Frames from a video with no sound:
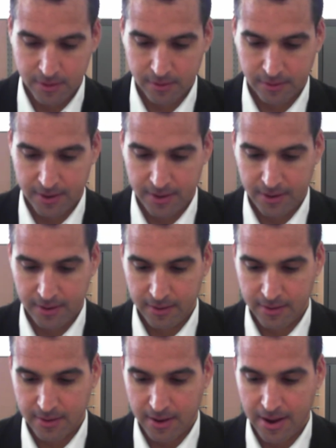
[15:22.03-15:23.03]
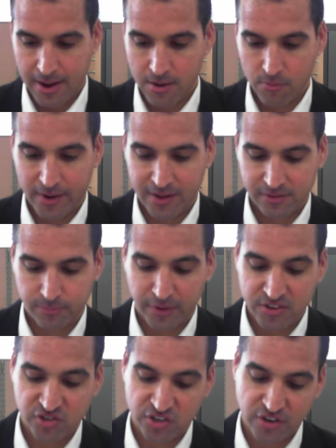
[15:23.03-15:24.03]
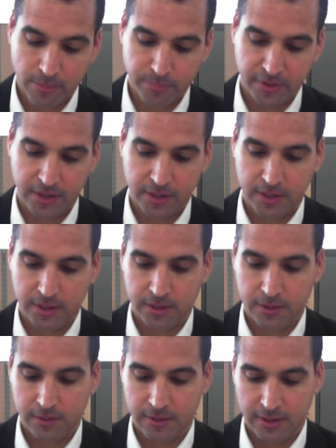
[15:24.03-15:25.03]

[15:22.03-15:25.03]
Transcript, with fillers: Okay, I went bungee jumping